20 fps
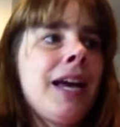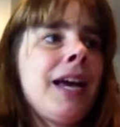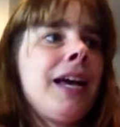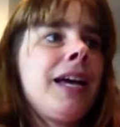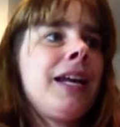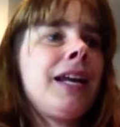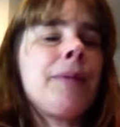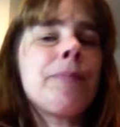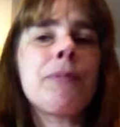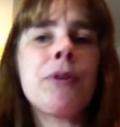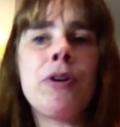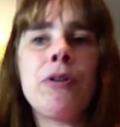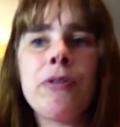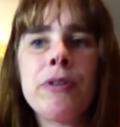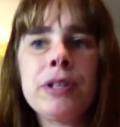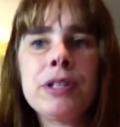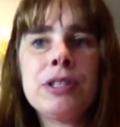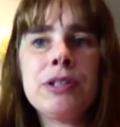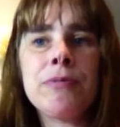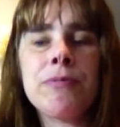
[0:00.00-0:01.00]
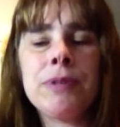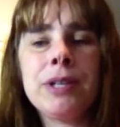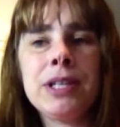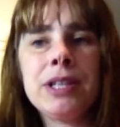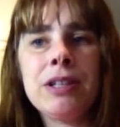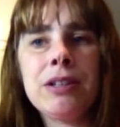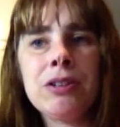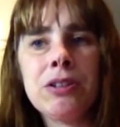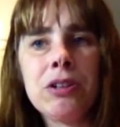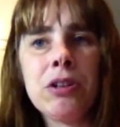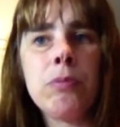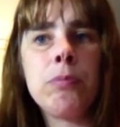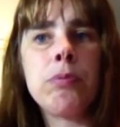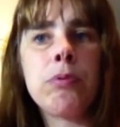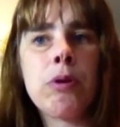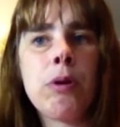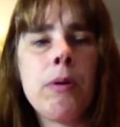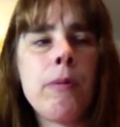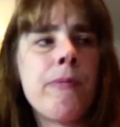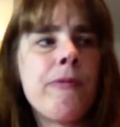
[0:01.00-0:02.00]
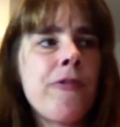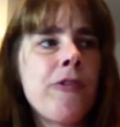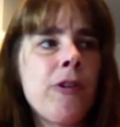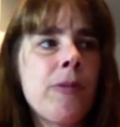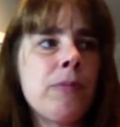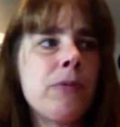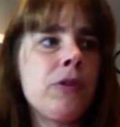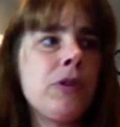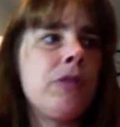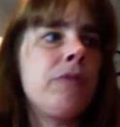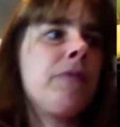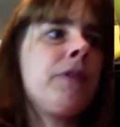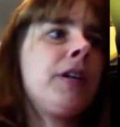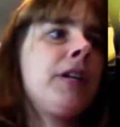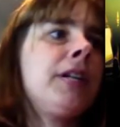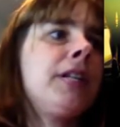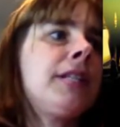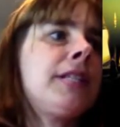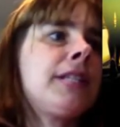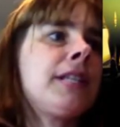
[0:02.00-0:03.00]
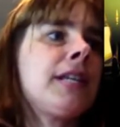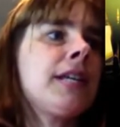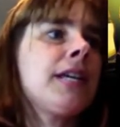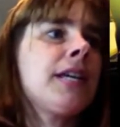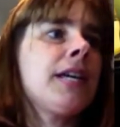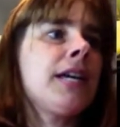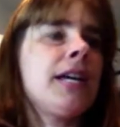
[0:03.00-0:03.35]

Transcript: And I'm going to read the little blurb from Goodreads.